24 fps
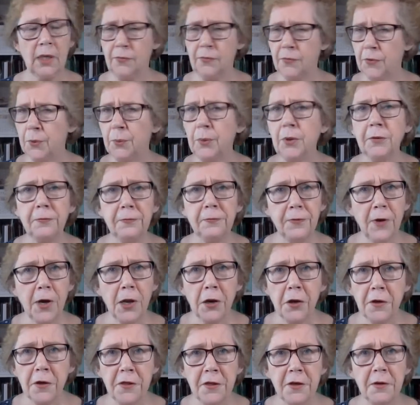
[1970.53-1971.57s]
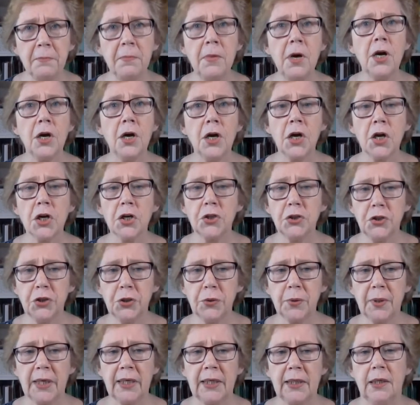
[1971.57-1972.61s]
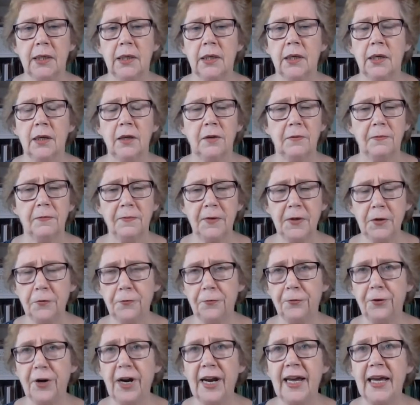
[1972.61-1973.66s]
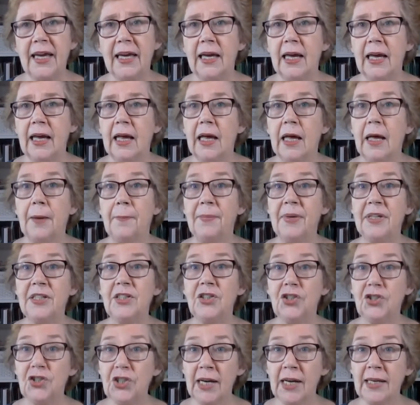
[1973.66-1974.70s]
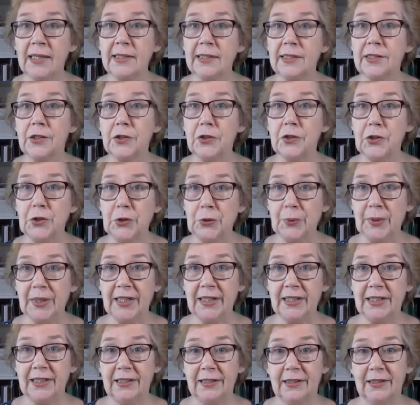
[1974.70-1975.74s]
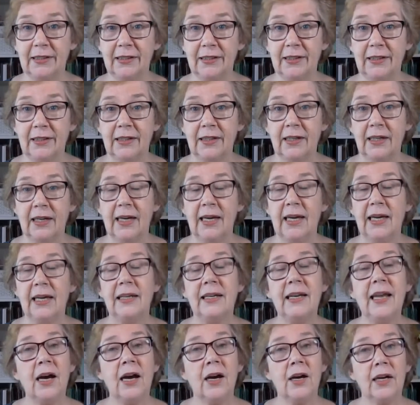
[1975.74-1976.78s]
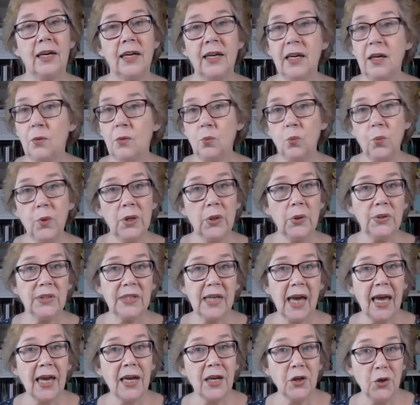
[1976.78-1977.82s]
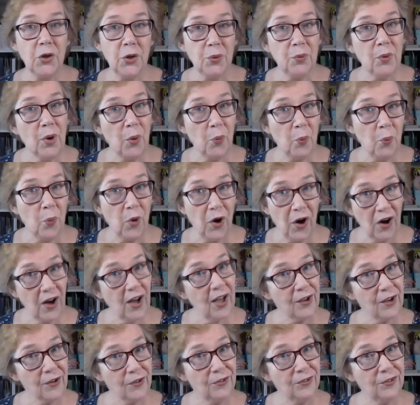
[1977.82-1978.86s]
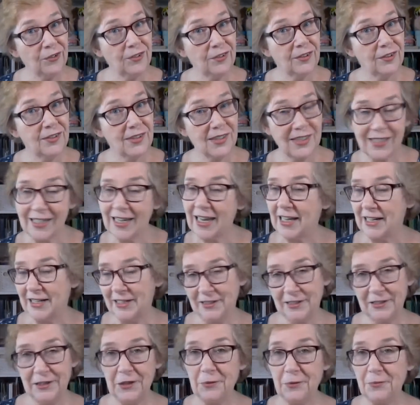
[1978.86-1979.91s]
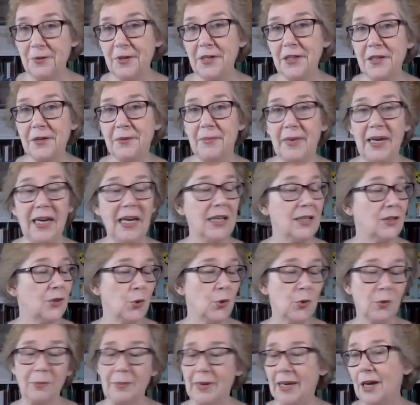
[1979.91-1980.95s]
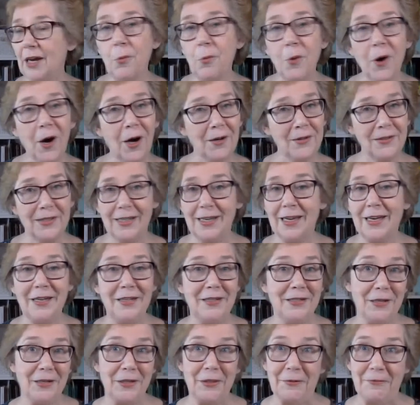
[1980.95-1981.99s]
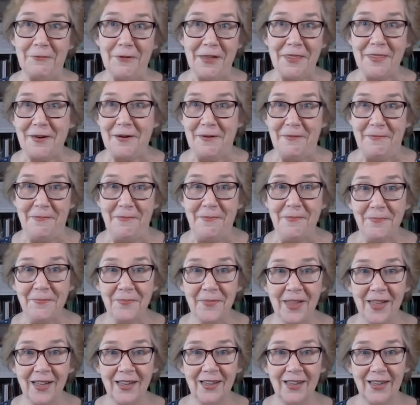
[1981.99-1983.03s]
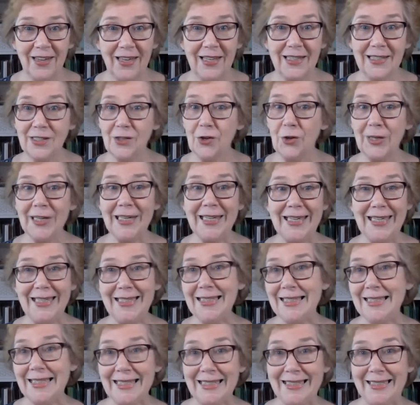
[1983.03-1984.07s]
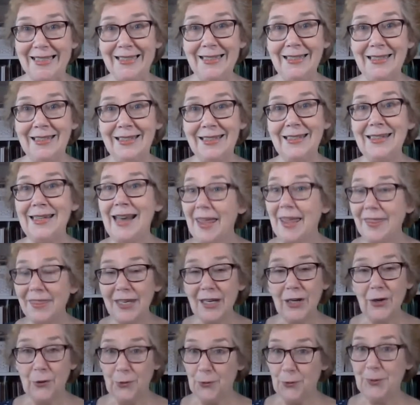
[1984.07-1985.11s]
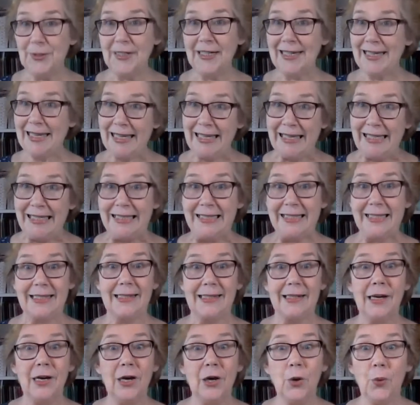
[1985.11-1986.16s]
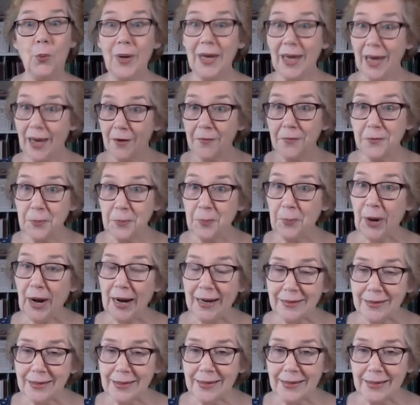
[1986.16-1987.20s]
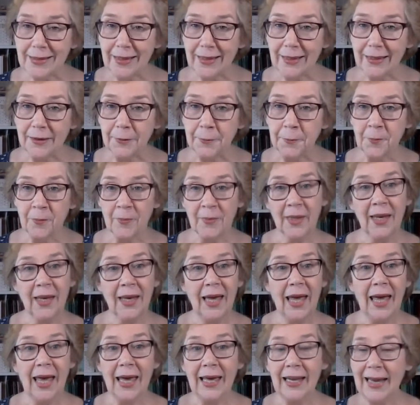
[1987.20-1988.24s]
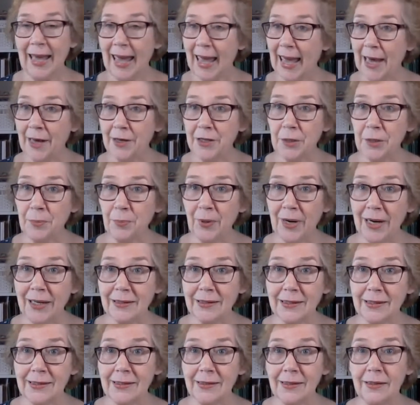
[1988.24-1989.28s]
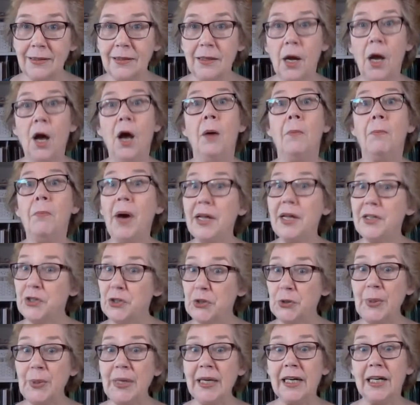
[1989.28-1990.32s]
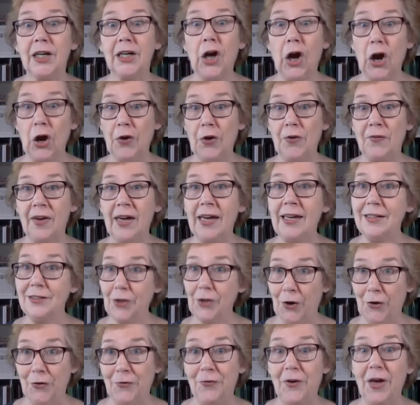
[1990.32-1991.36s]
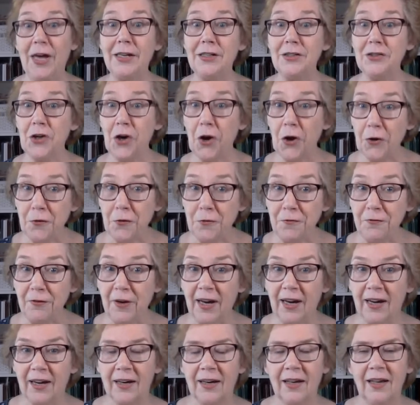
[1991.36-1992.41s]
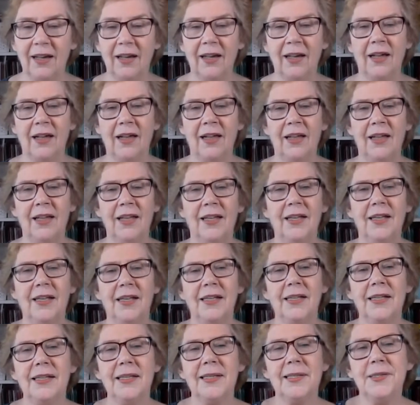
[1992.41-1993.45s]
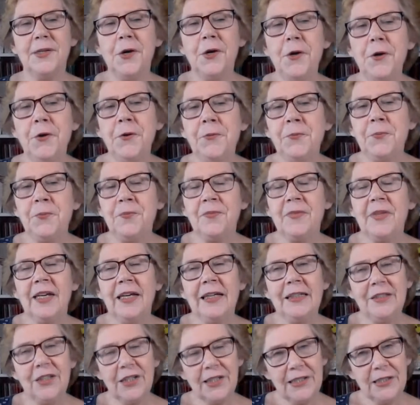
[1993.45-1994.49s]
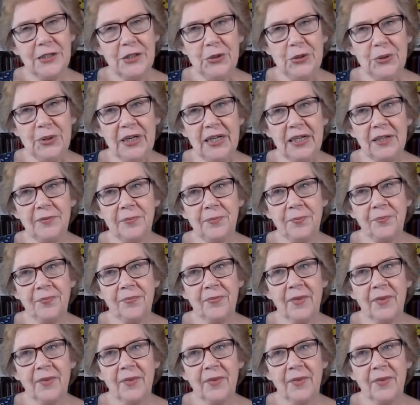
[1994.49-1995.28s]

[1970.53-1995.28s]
If you want to follow them, do it. Feel free, but just do it. Now, it will take you a while to get into the rhythm. It took a while to get into the rhythm. It's not instant. Nothing good is. We have to practice it. And how do you practice it? By doing it over and over and over. So just do it.